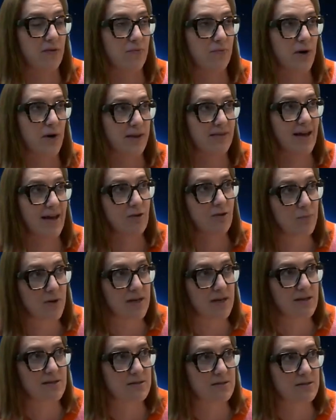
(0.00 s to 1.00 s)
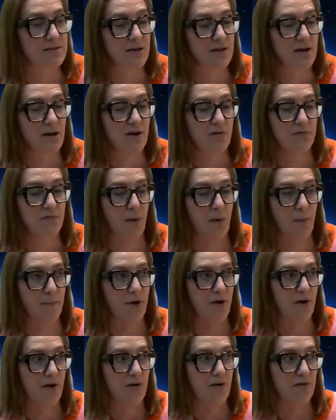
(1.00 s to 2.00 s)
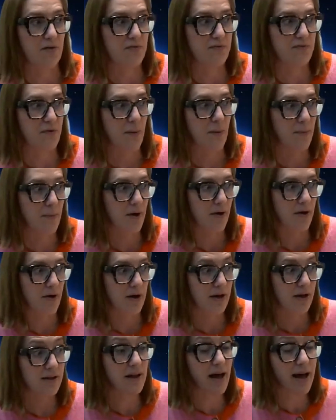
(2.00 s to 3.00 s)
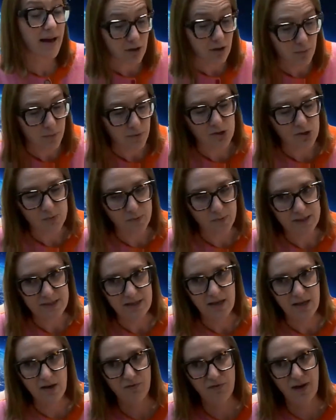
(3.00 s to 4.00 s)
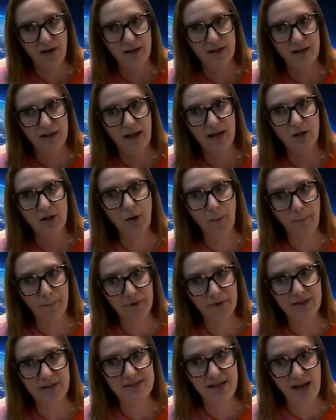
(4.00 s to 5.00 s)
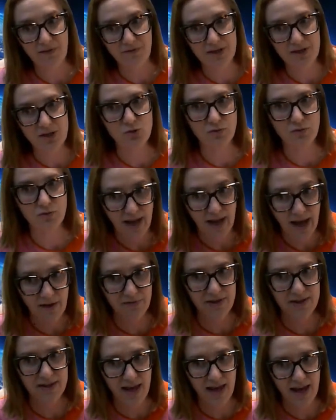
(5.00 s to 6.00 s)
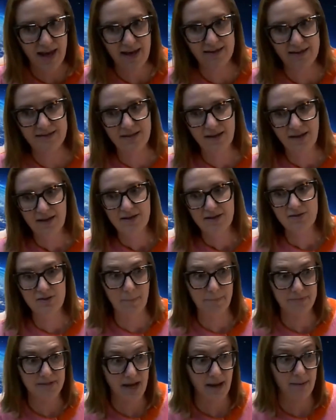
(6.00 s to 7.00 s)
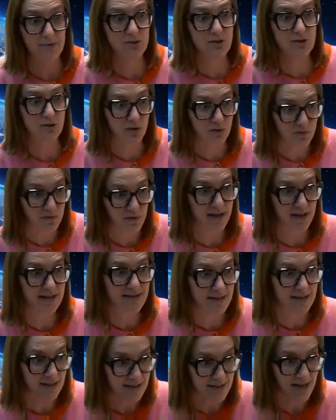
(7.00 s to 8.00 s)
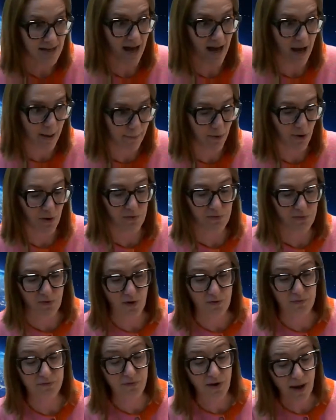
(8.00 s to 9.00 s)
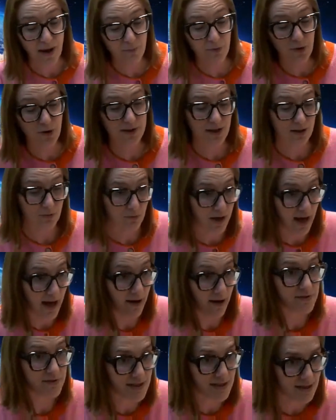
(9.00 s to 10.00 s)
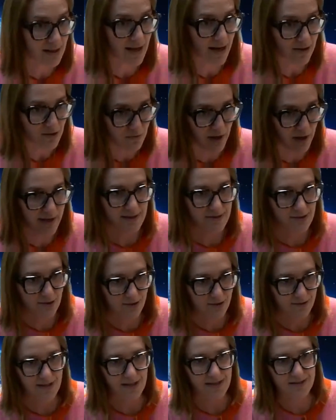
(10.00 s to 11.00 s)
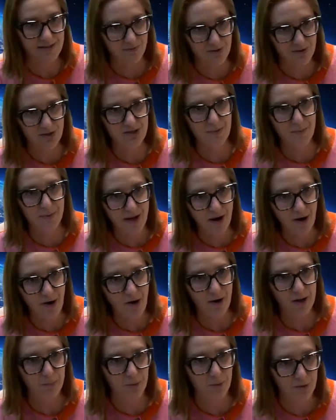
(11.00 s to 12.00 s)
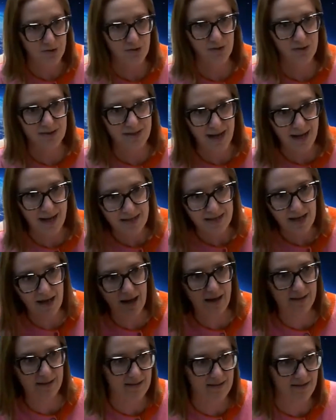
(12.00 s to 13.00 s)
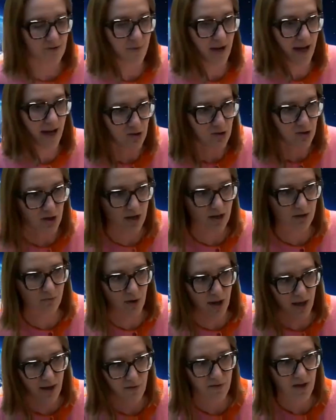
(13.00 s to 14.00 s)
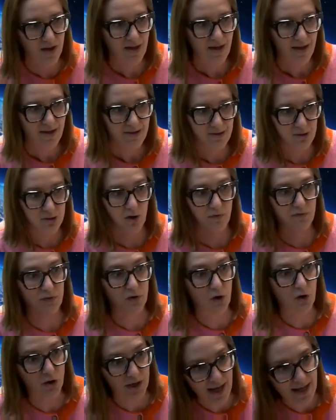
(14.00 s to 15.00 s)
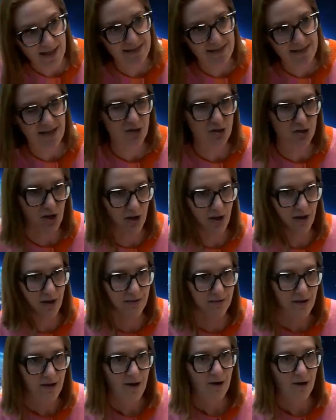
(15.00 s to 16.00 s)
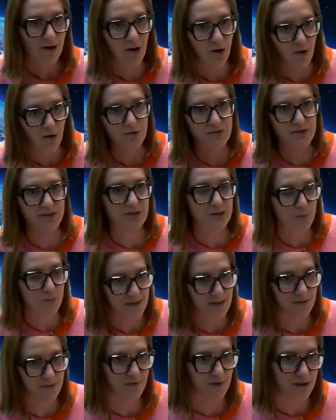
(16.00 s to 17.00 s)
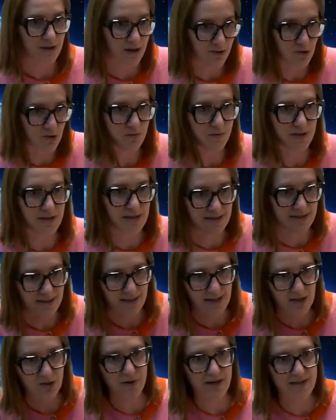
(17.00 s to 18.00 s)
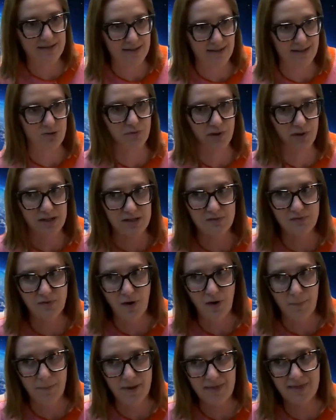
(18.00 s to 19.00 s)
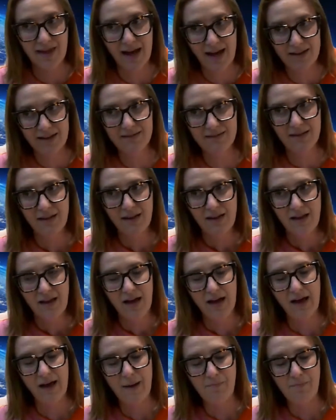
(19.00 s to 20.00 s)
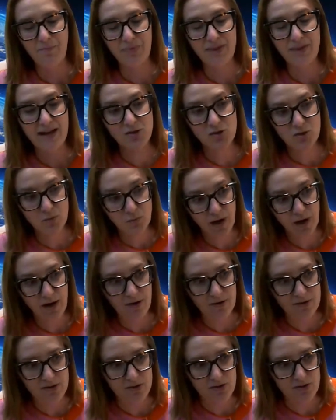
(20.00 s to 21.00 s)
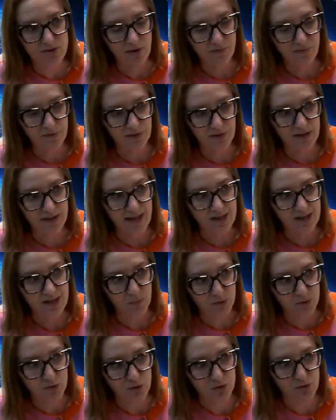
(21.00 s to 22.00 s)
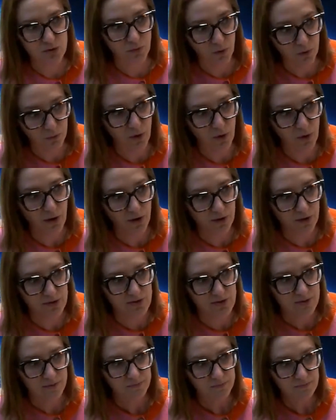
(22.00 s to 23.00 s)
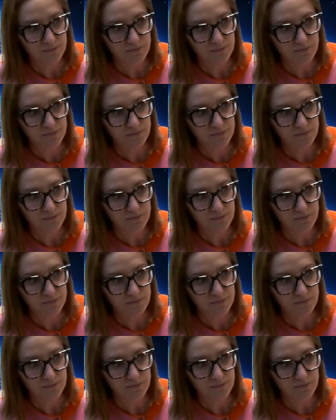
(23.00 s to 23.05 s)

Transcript: what that means from a client perspective and companies having to navigate sometimes conflicting type of framework. And we have seen that, right, in the context of GDPR and personal data and the interaction with sort of localization laws in specific countries and addressing transfer. I mean, that's where sort of in an export control world,